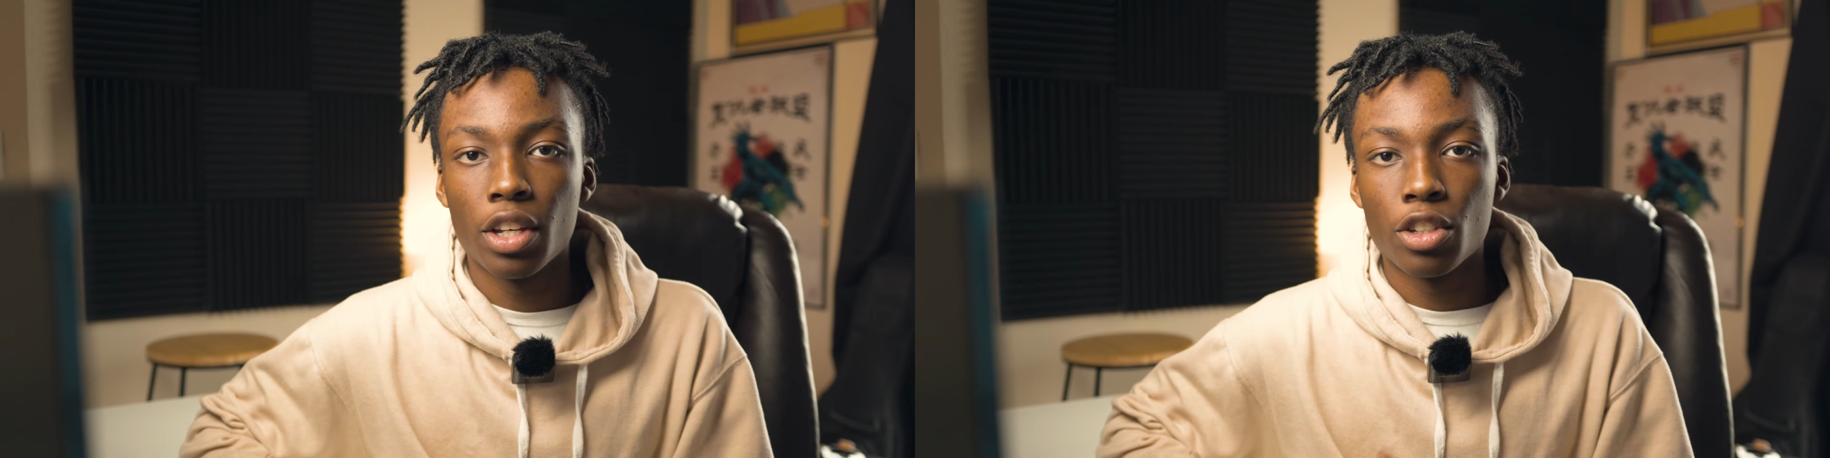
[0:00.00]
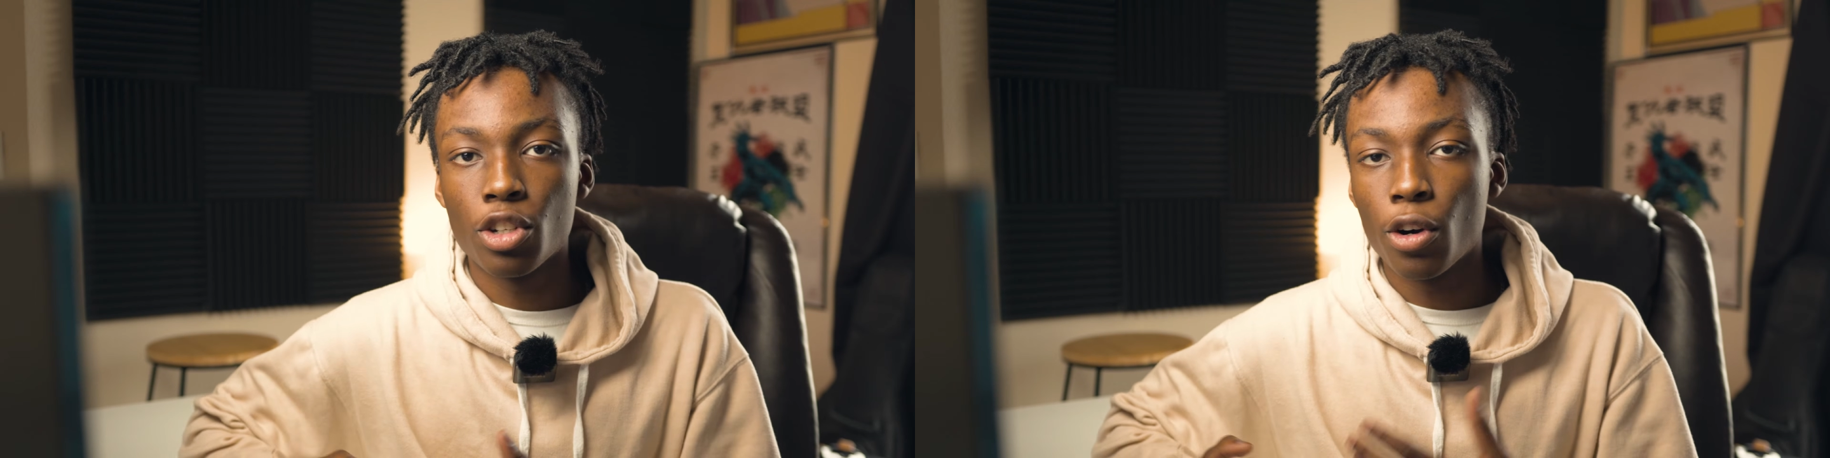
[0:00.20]

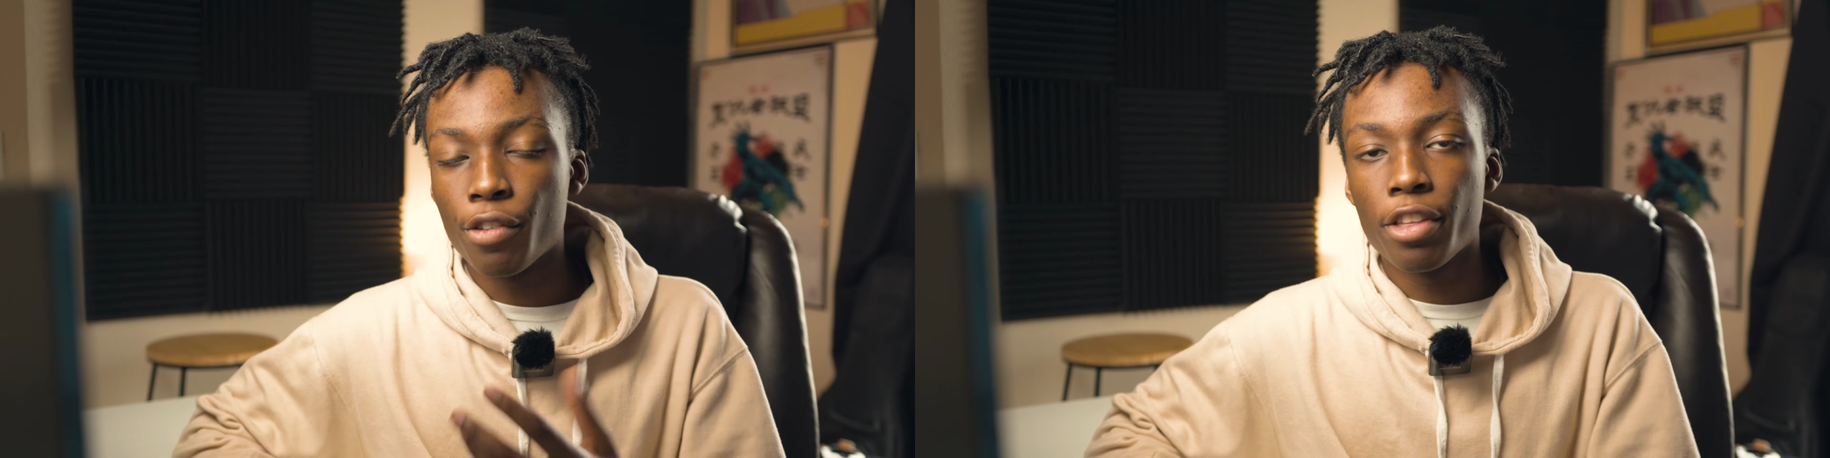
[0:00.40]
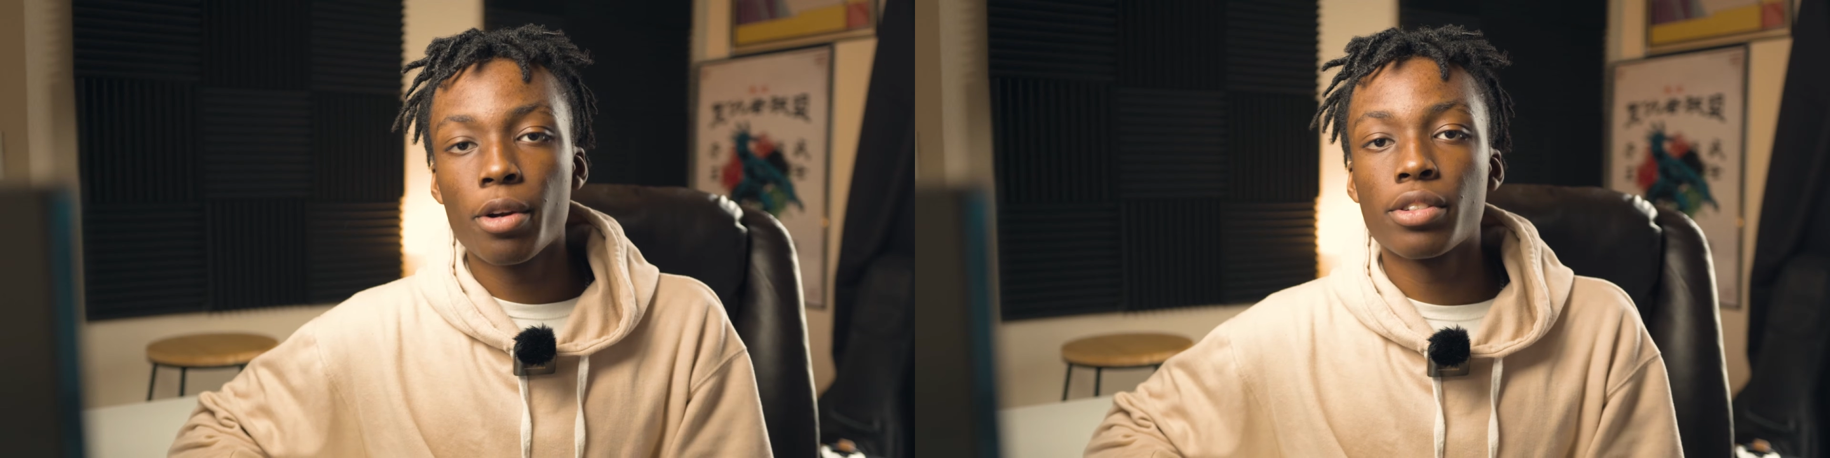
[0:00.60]
So
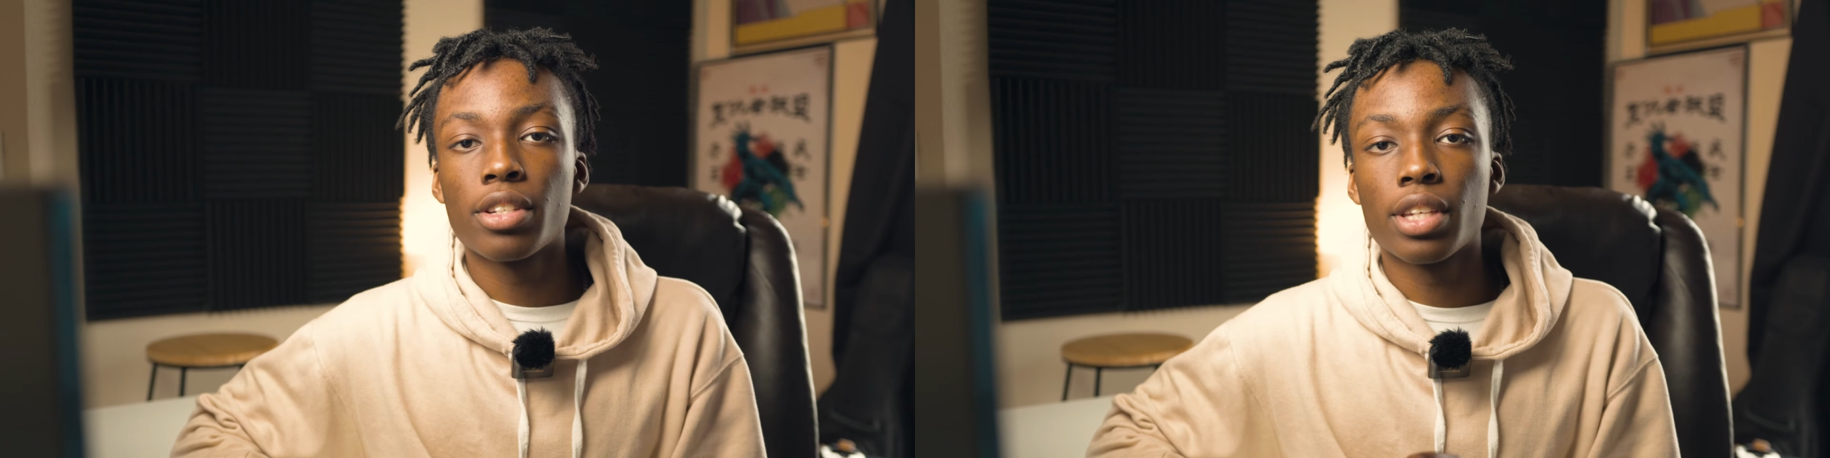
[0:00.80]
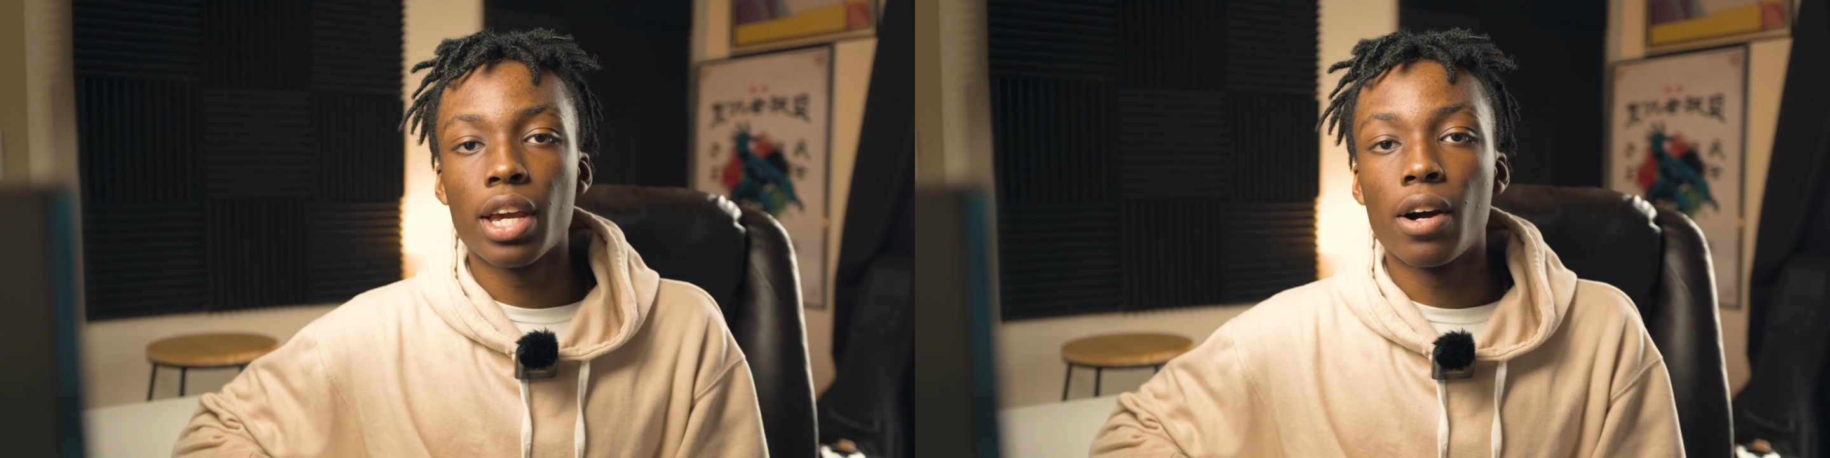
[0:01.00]
if there is a
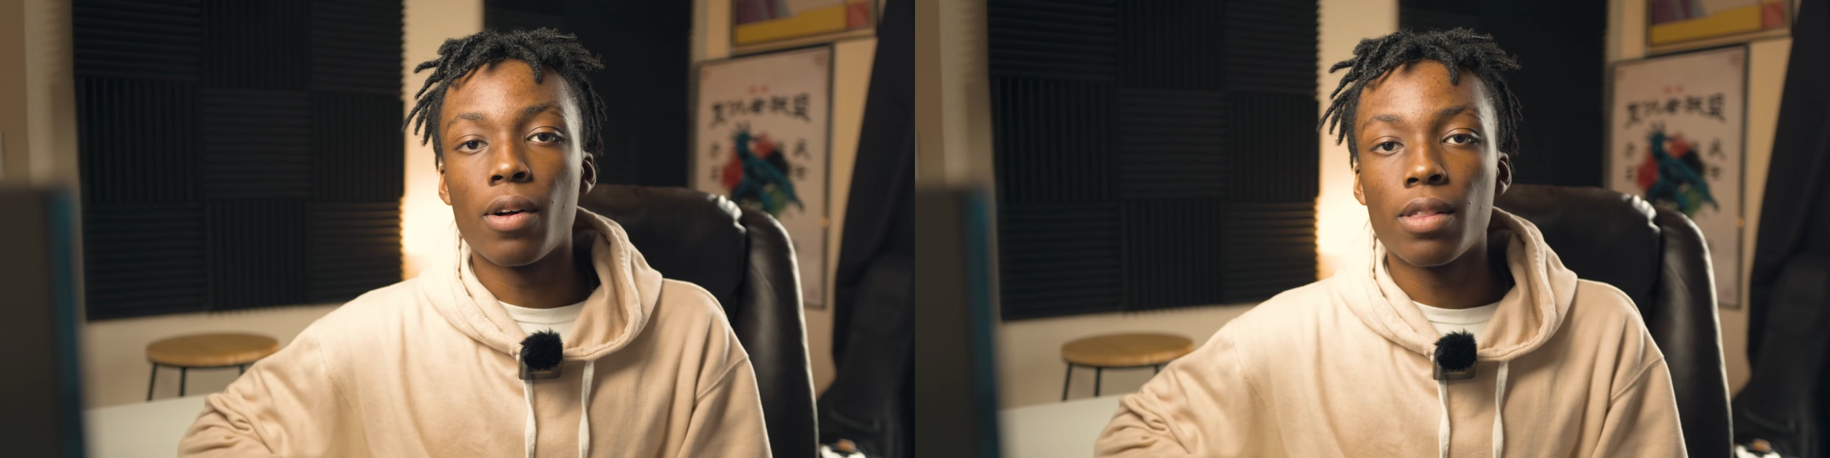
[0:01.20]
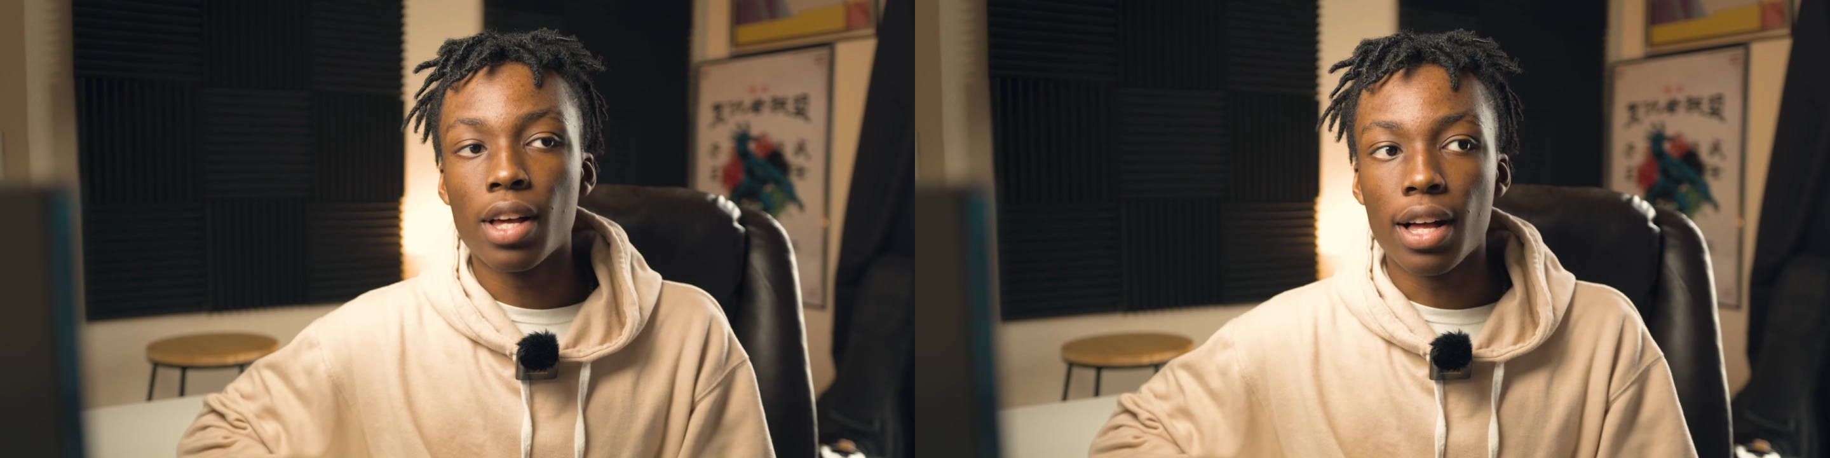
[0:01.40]
scale